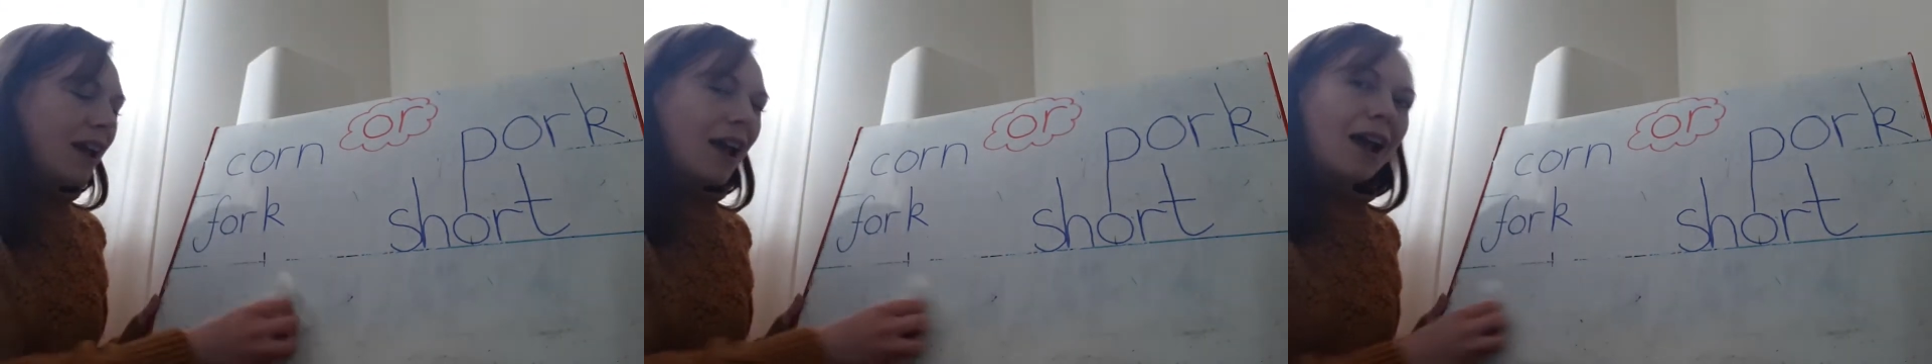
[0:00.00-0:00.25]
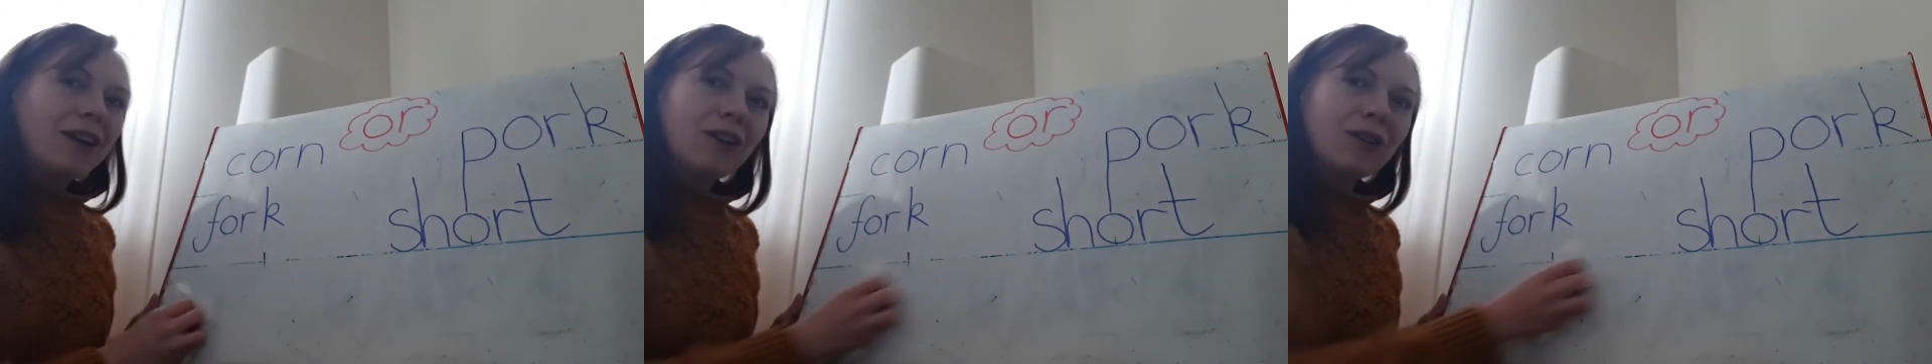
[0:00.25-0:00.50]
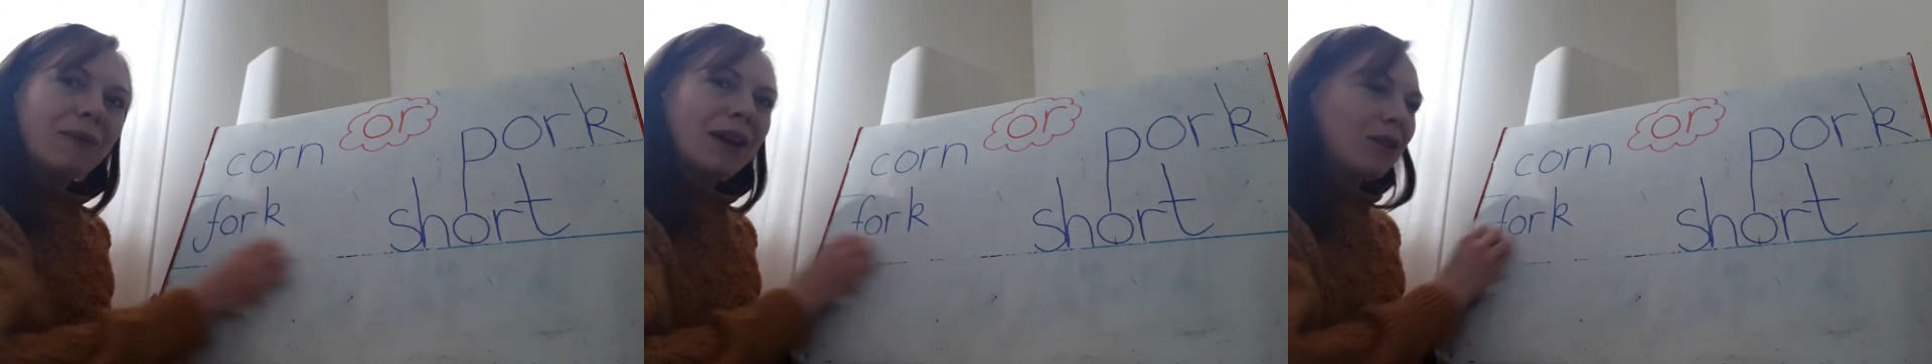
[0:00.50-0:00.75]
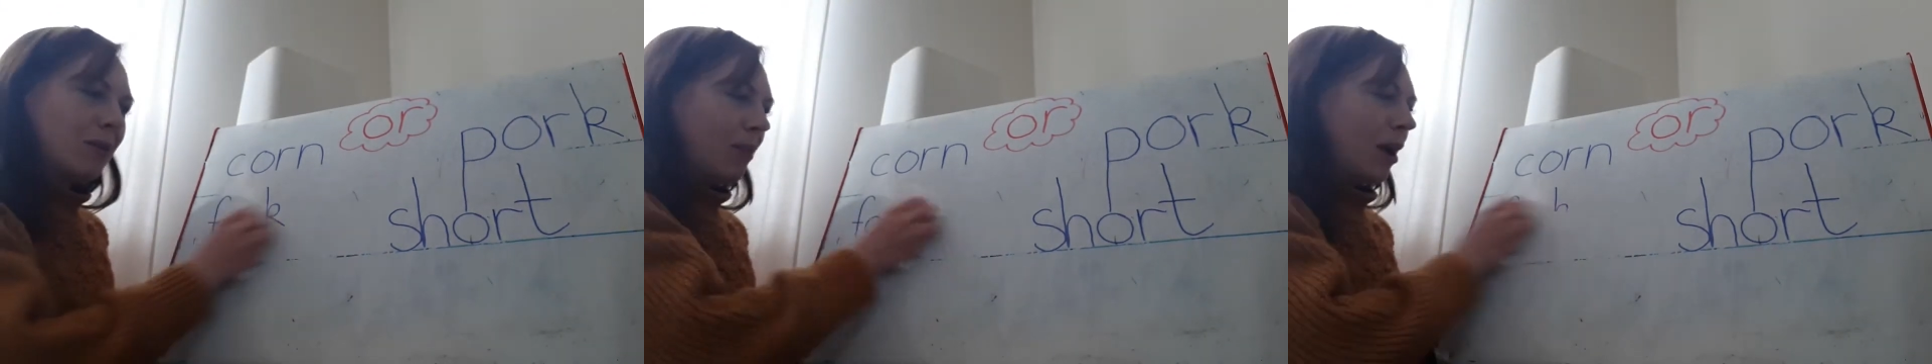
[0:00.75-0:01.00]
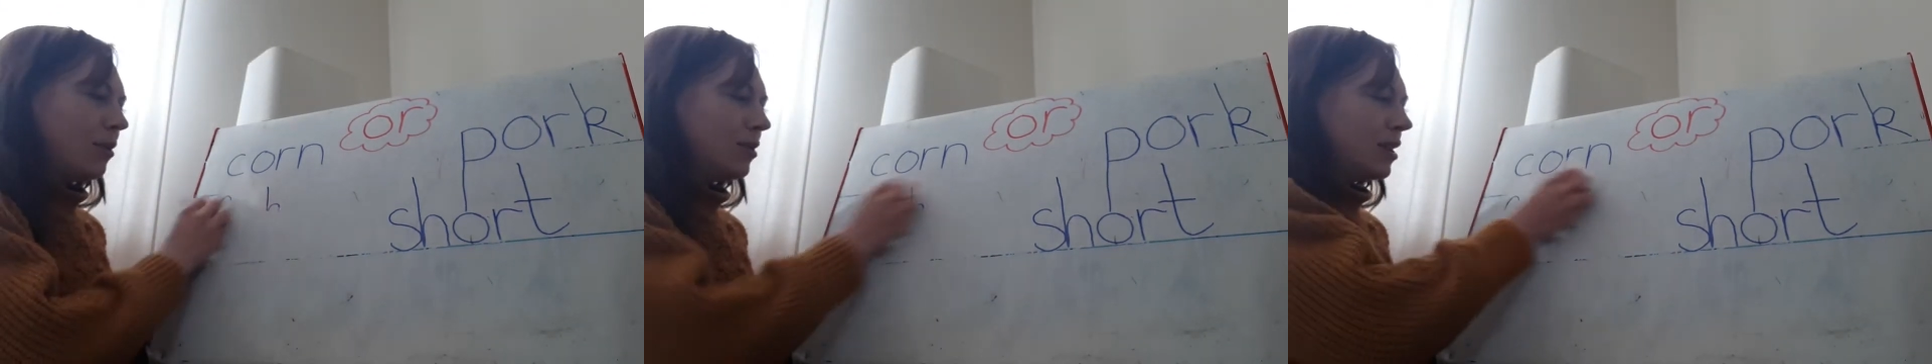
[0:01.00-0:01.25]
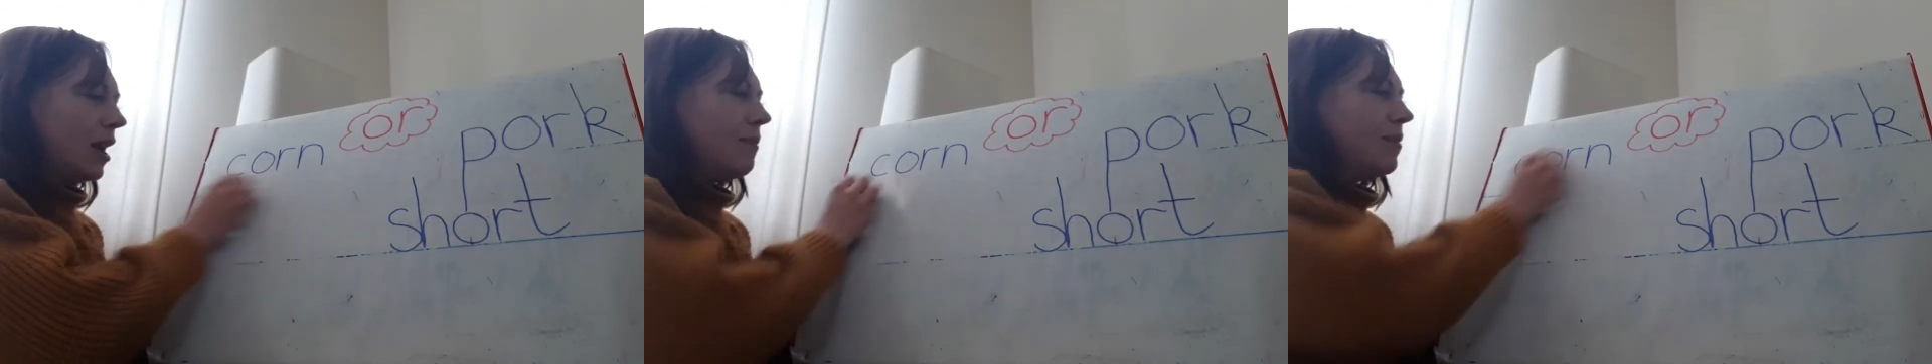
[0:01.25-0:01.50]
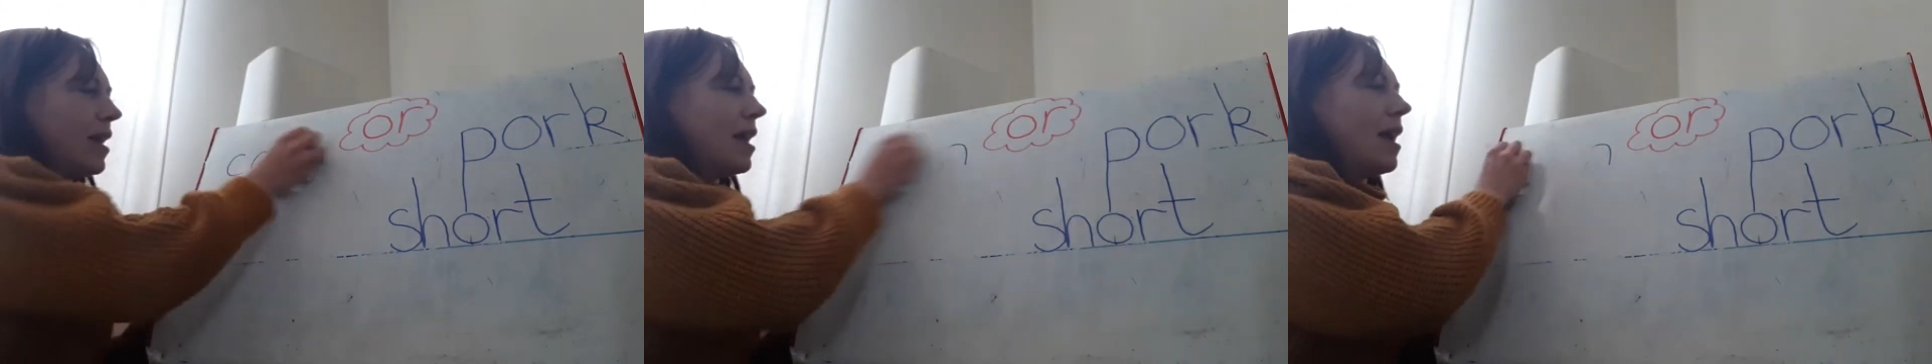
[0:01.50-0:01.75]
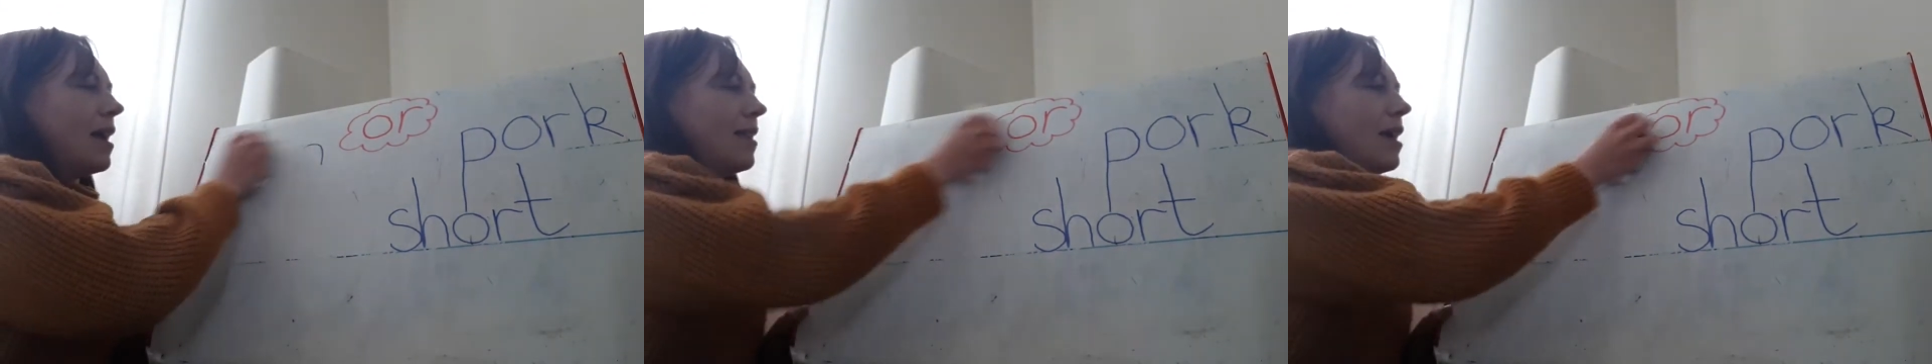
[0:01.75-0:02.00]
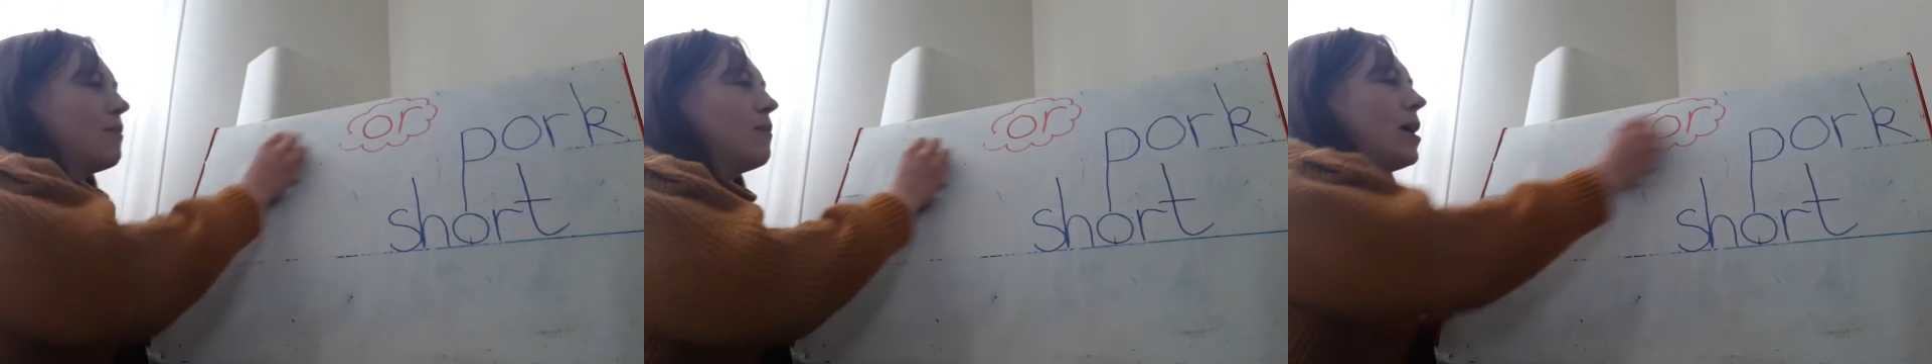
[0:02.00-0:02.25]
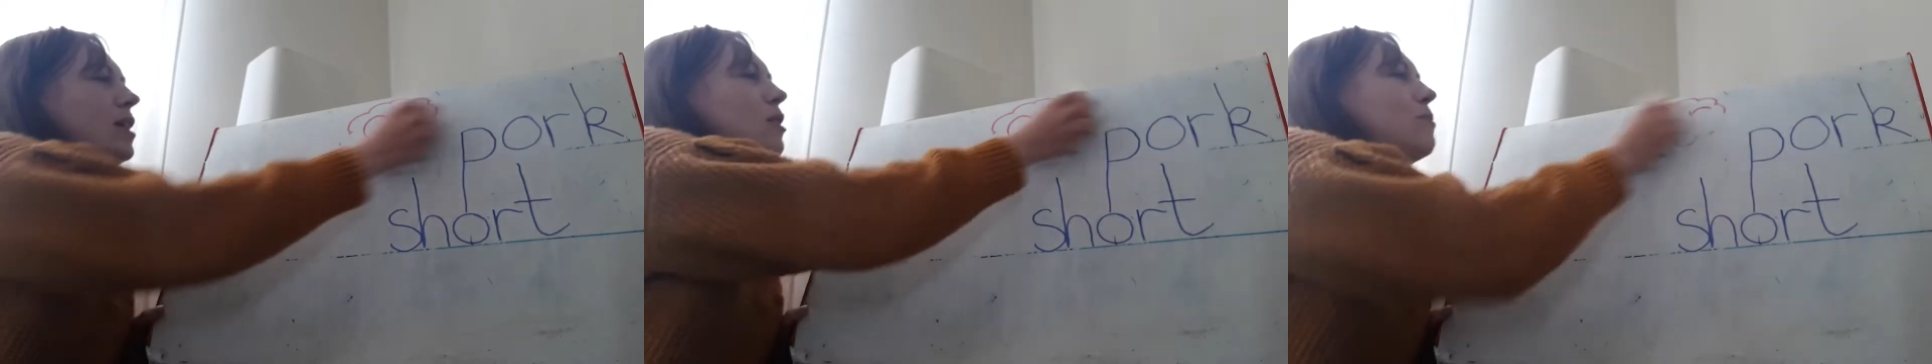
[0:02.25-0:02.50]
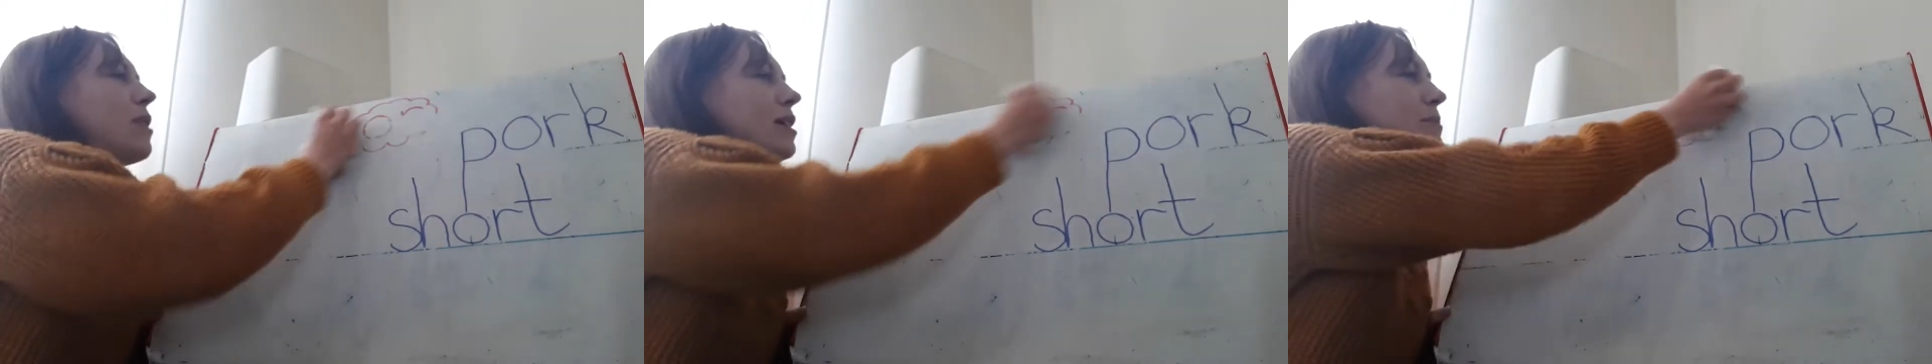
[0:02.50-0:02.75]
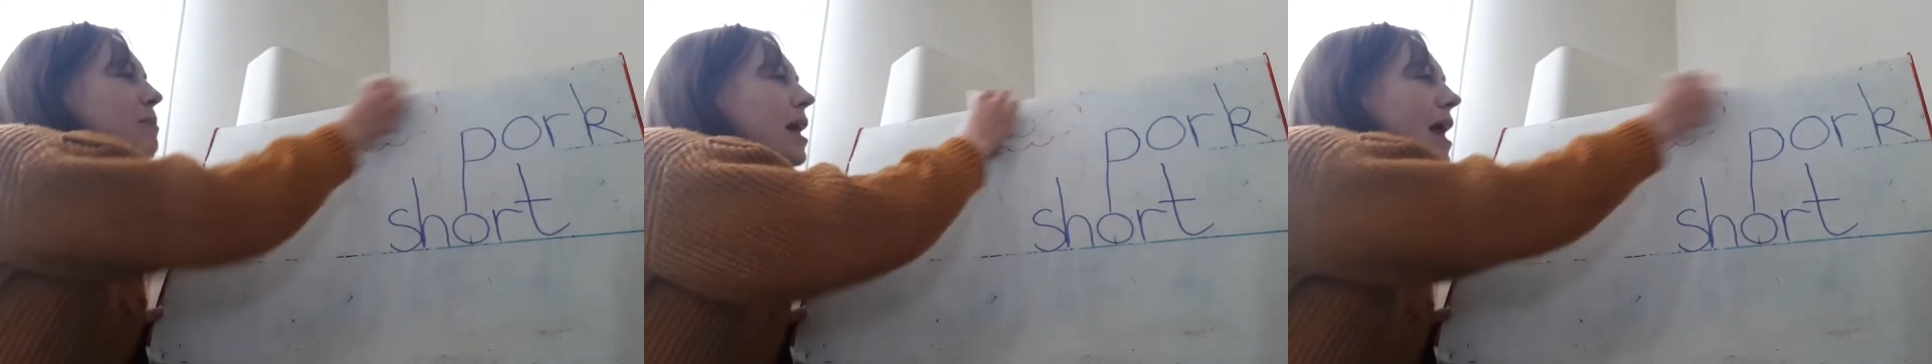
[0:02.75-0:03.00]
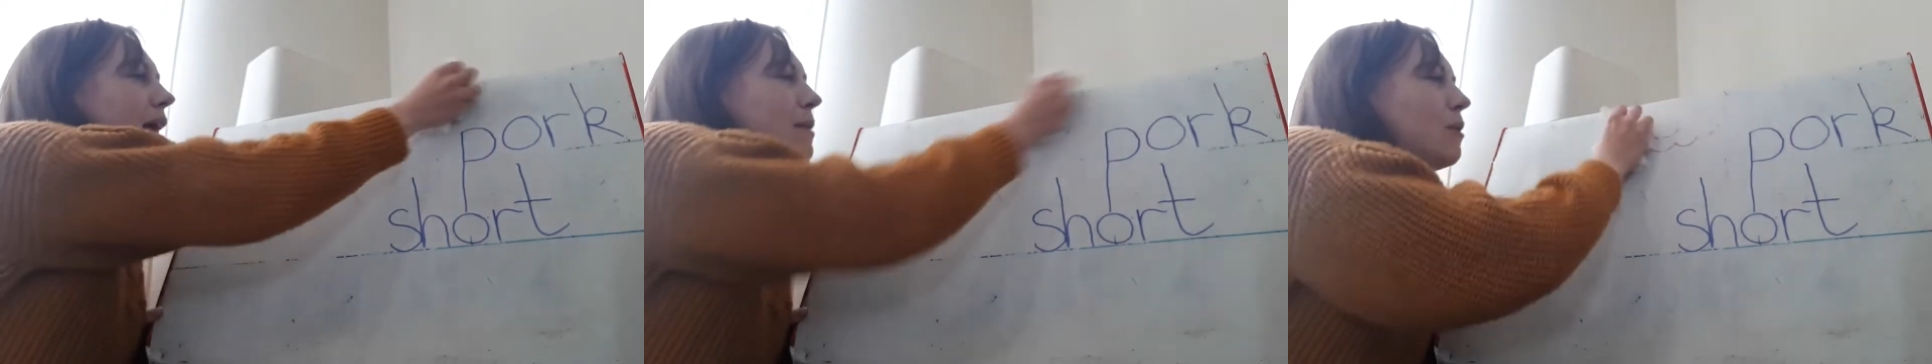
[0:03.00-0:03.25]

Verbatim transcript: and you can make your poster and then when you press play,